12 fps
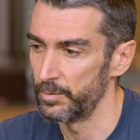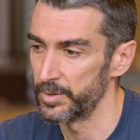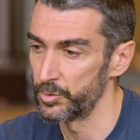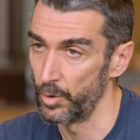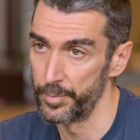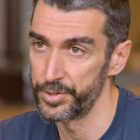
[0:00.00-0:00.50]

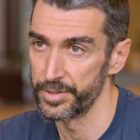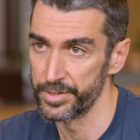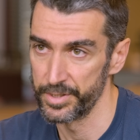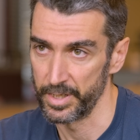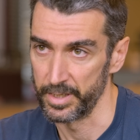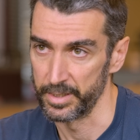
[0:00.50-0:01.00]
what the
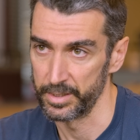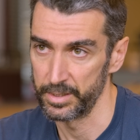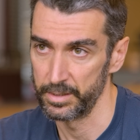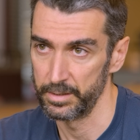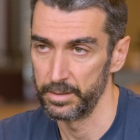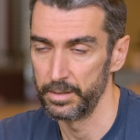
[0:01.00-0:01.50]
options are,
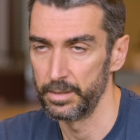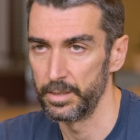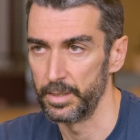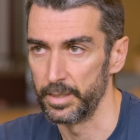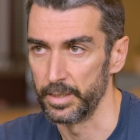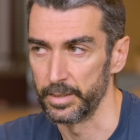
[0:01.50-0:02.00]

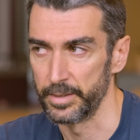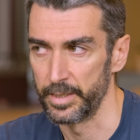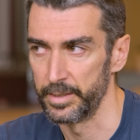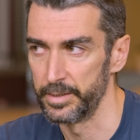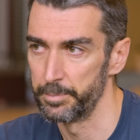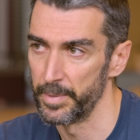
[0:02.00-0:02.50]
uh,
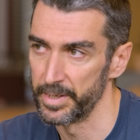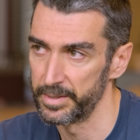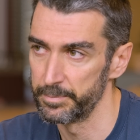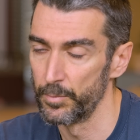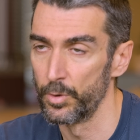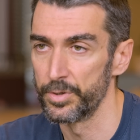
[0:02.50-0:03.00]
then it made
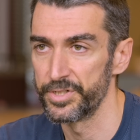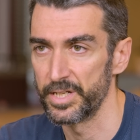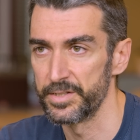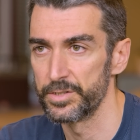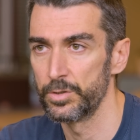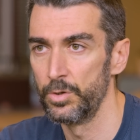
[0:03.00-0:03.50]
more
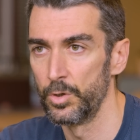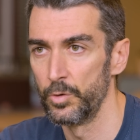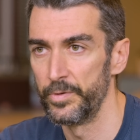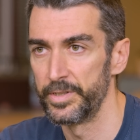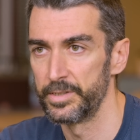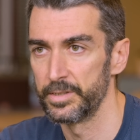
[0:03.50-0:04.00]
sense to go
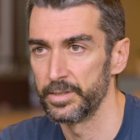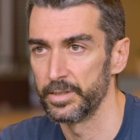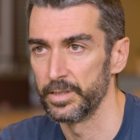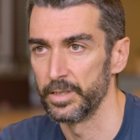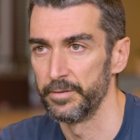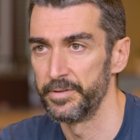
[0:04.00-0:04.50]
with,
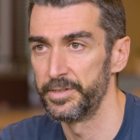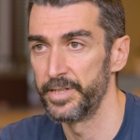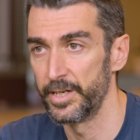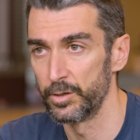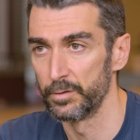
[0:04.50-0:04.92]
uh, with their